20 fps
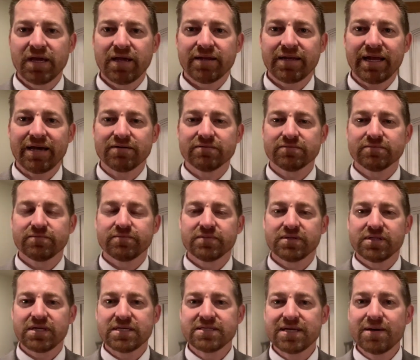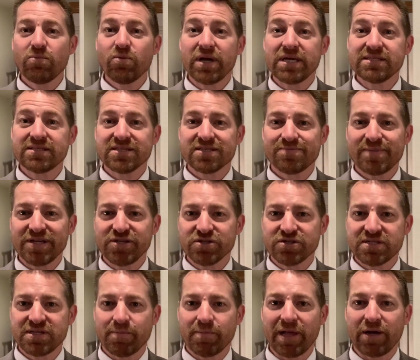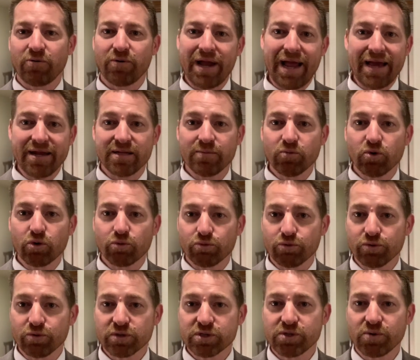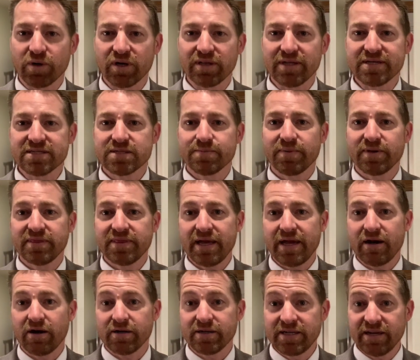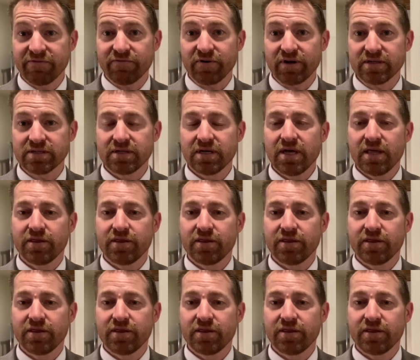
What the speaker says: Now, in some ways, this may just seem like we're adding more rules to our list, but they are different.